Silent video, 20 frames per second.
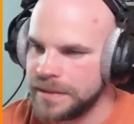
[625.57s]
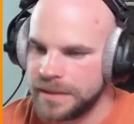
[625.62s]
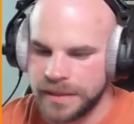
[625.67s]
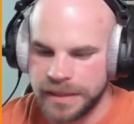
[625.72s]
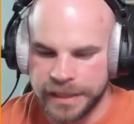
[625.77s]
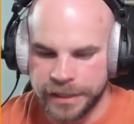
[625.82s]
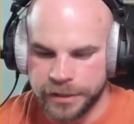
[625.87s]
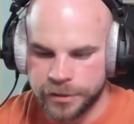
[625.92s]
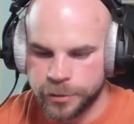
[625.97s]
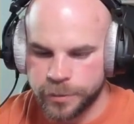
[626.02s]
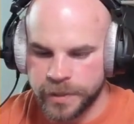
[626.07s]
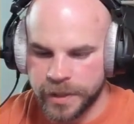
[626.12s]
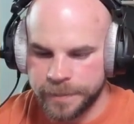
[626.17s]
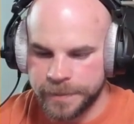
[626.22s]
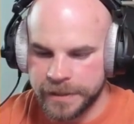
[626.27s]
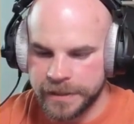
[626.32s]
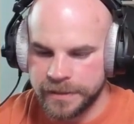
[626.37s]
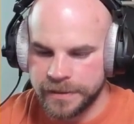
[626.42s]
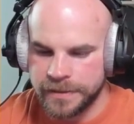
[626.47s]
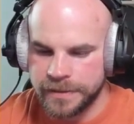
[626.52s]
Healer
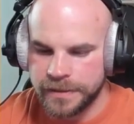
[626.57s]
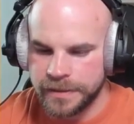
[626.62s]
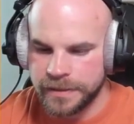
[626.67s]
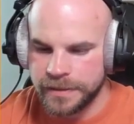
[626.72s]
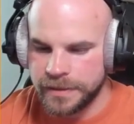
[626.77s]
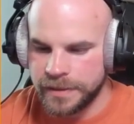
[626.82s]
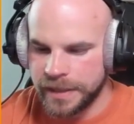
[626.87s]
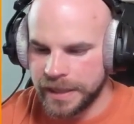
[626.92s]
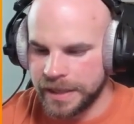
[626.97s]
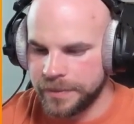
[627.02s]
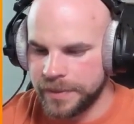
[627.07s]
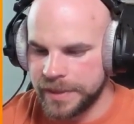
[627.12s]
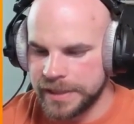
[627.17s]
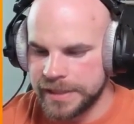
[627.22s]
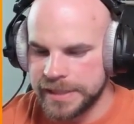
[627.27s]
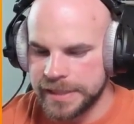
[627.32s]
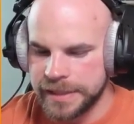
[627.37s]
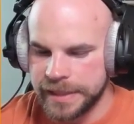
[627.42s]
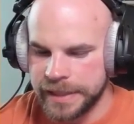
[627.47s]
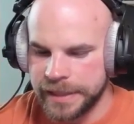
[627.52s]
Puppet, and we can
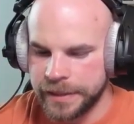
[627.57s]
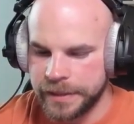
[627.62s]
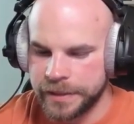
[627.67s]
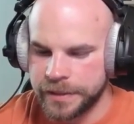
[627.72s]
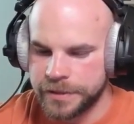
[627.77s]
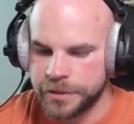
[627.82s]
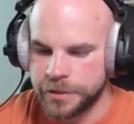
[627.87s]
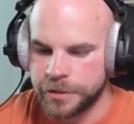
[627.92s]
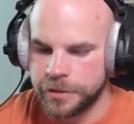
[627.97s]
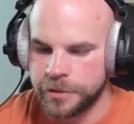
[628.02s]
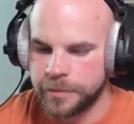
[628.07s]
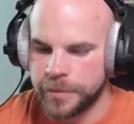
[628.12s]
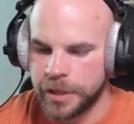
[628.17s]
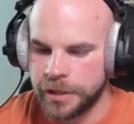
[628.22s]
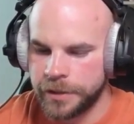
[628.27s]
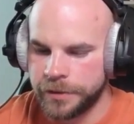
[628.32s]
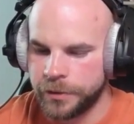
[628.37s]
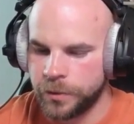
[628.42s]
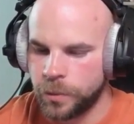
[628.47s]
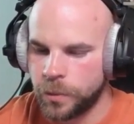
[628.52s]
see the Healing Tome
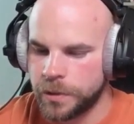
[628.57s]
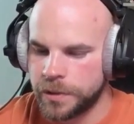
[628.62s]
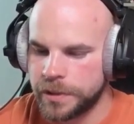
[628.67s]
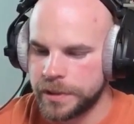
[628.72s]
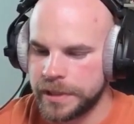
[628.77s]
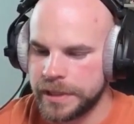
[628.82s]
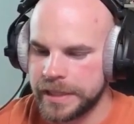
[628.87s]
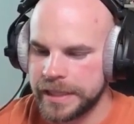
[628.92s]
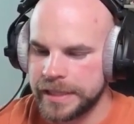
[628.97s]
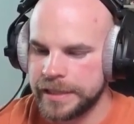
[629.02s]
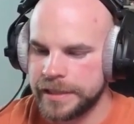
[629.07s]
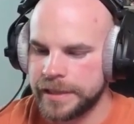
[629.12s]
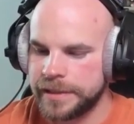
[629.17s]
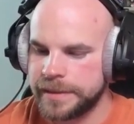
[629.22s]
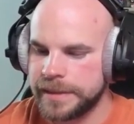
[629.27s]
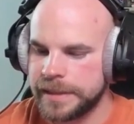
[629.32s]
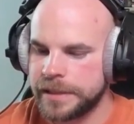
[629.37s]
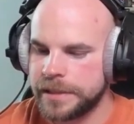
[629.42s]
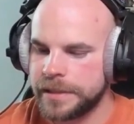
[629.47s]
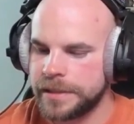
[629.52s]
on the Warden, and
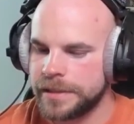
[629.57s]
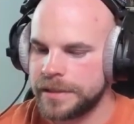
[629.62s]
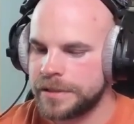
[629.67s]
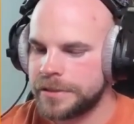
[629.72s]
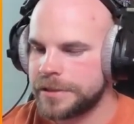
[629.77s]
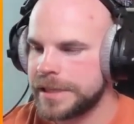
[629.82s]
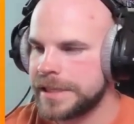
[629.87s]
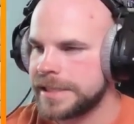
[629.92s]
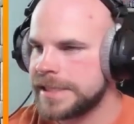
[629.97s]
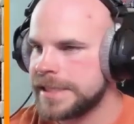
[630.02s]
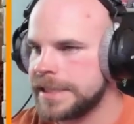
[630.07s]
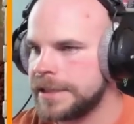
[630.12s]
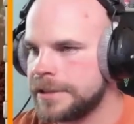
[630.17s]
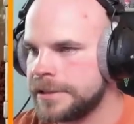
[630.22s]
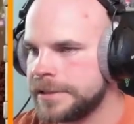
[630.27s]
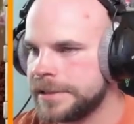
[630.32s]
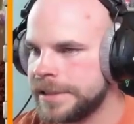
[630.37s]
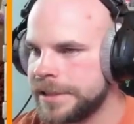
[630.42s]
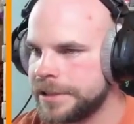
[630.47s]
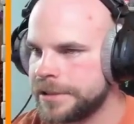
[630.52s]
nothing crazy
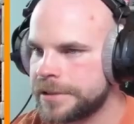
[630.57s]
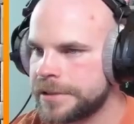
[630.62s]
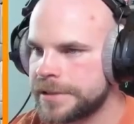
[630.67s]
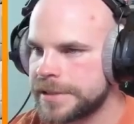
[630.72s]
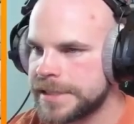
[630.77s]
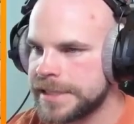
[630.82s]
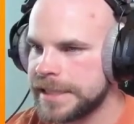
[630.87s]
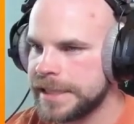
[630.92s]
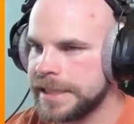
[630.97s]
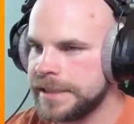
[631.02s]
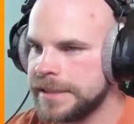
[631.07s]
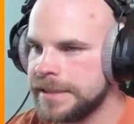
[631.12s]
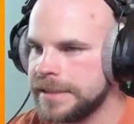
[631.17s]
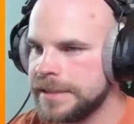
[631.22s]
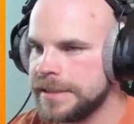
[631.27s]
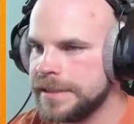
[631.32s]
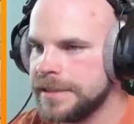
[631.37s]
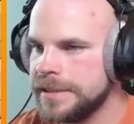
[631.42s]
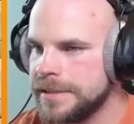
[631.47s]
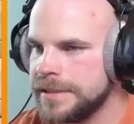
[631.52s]
on the RC.
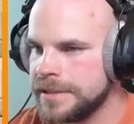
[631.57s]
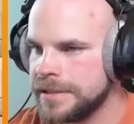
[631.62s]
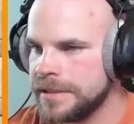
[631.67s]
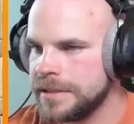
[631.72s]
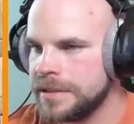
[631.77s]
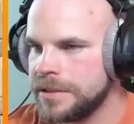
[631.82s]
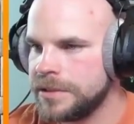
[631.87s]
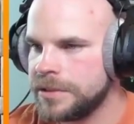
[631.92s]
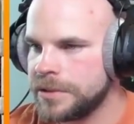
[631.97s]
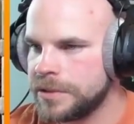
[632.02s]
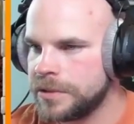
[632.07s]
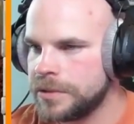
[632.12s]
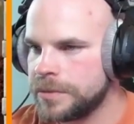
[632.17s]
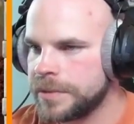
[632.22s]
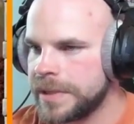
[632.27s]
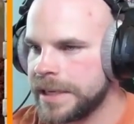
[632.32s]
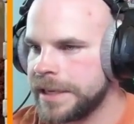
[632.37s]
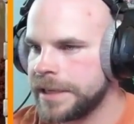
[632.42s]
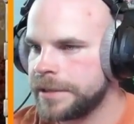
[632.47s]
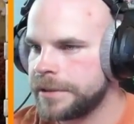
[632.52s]
Good old
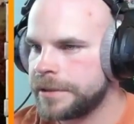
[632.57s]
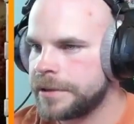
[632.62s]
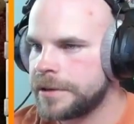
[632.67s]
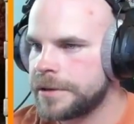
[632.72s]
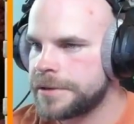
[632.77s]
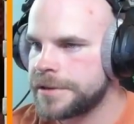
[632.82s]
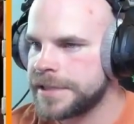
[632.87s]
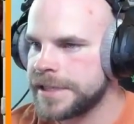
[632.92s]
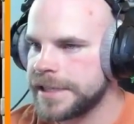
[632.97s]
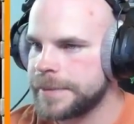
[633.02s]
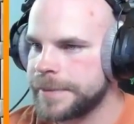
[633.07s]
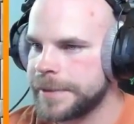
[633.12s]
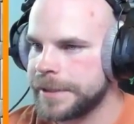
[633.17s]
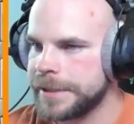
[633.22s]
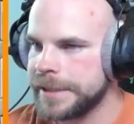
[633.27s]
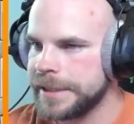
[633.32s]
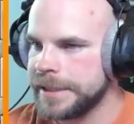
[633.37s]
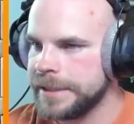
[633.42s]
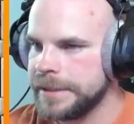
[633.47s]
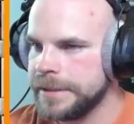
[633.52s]
regular RC
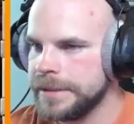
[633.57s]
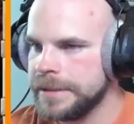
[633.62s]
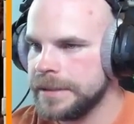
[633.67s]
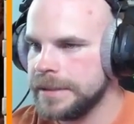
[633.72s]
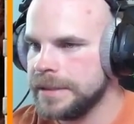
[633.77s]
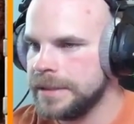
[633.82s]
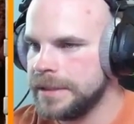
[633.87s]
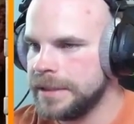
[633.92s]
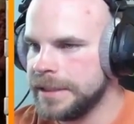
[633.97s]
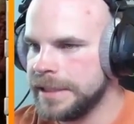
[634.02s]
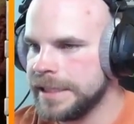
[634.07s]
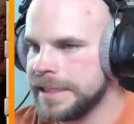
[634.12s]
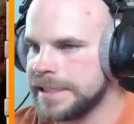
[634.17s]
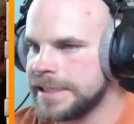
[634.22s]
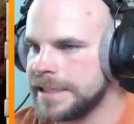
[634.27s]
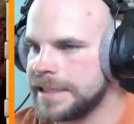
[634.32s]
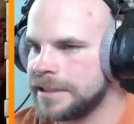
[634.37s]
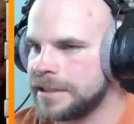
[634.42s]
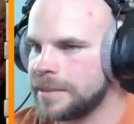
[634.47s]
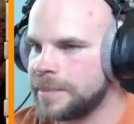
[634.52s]
ability. King's
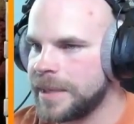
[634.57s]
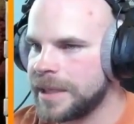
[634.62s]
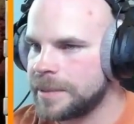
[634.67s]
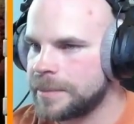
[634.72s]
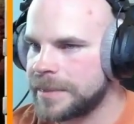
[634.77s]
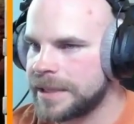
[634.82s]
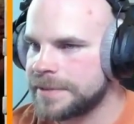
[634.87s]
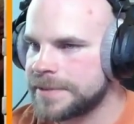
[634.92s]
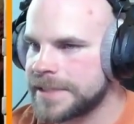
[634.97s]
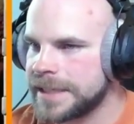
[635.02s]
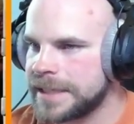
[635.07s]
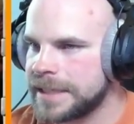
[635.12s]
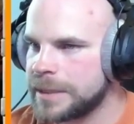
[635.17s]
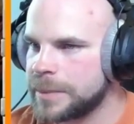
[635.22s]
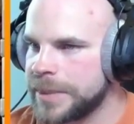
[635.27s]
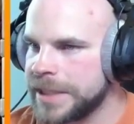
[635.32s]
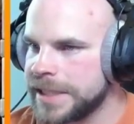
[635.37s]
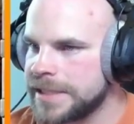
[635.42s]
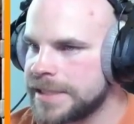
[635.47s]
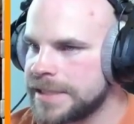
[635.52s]
in on the bottom left side of the
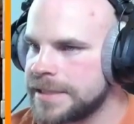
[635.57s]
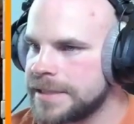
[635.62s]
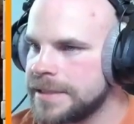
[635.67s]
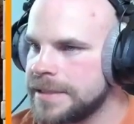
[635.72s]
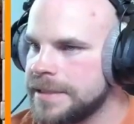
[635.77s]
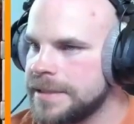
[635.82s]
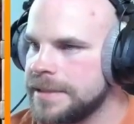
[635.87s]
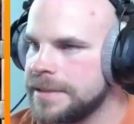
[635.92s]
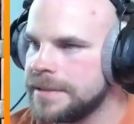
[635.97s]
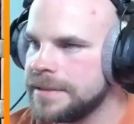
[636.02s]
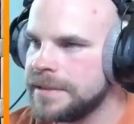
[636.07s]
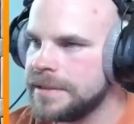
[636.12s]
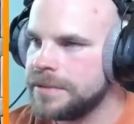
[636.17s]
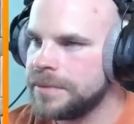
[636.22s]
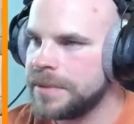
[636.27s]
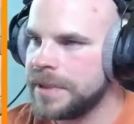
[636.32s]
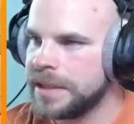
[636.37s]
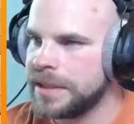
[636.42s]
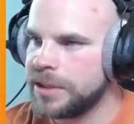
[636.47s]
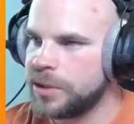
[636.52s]
base.
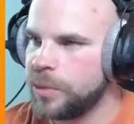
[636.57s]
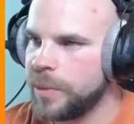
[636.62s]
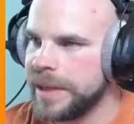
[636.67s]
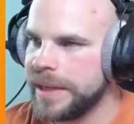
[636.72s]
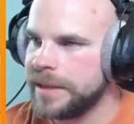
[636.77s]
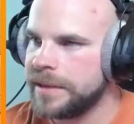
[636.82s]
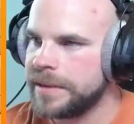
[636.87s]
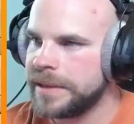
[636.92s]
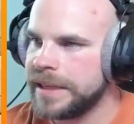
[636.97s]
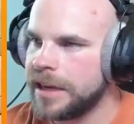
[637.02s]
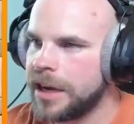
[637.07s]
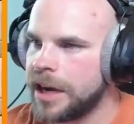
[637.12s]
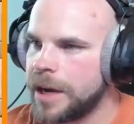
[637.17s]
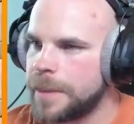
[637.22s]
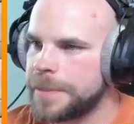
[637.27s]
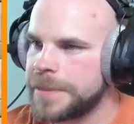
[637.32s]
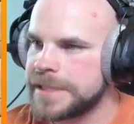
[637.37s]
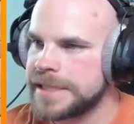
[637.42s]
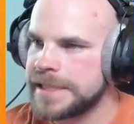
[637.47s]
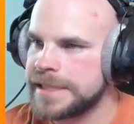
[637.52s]
Got the Queen on the
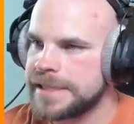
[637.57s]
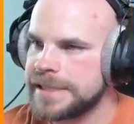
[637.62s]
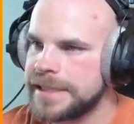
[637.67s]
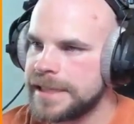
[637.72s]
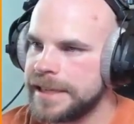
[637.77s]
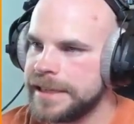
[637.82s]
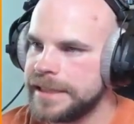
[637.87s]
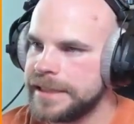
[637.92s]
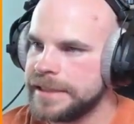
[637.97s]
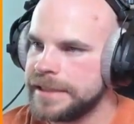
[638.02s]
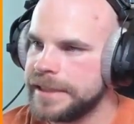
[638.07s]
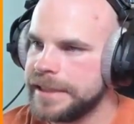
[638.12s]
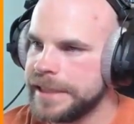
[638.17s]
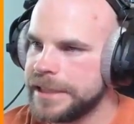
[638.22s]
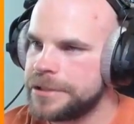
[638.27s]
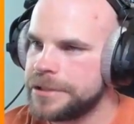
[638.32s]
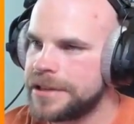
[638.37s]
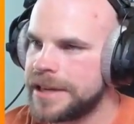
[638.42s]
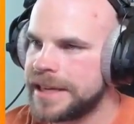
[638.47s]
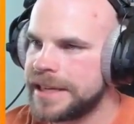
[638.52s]
opposite side, and the
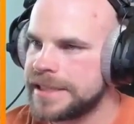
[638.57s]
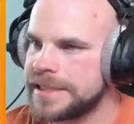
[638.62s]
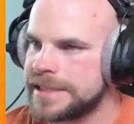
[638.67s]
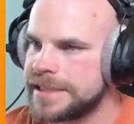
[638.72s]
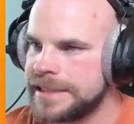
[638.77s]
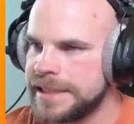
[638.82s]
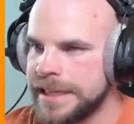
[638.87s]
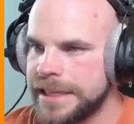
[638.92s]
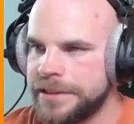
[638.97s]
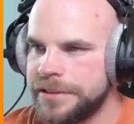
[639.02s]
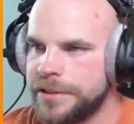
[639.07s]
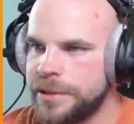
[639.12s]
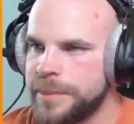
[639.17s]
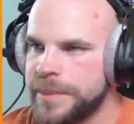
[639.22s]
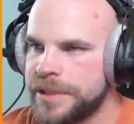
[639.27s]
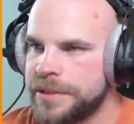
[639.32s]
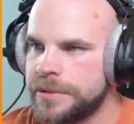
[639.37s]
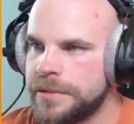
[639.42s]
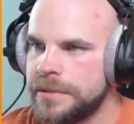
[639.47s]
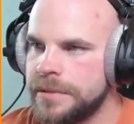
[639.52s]
E-Dragons down the
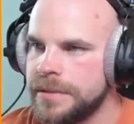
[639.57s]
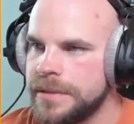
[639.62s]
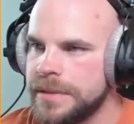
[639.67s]
middle.